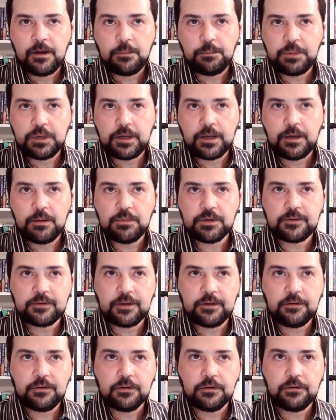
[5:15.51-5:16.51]
became a
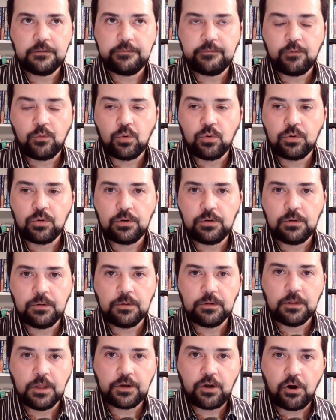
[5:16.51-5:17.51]
center for
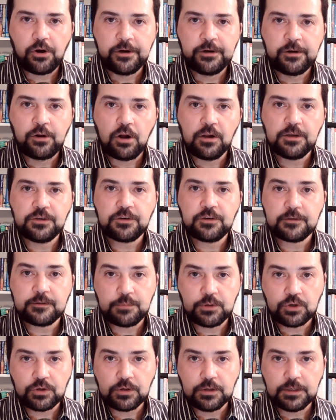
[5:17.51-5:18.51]
like higher knowledge,
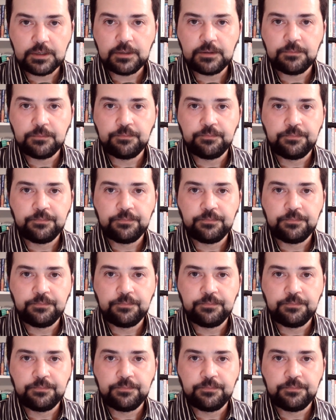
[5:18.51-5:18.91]
especially